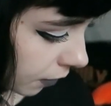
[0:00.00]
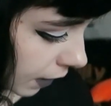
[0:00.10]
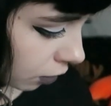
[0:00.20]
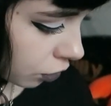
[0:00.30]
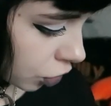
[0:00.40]

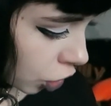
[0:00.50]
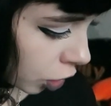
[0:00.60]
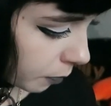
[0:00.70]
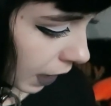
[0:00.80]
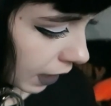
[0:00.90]
thing on
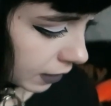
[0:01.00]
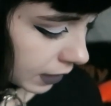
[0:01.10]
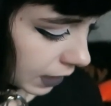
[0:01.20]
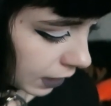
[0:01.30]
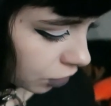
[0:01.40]
top, and
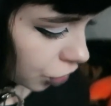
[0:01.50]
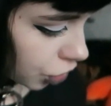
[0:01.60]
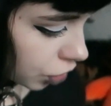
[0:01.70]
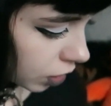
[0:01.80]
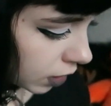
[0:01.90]

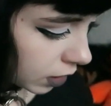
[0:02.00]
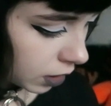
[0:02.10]
each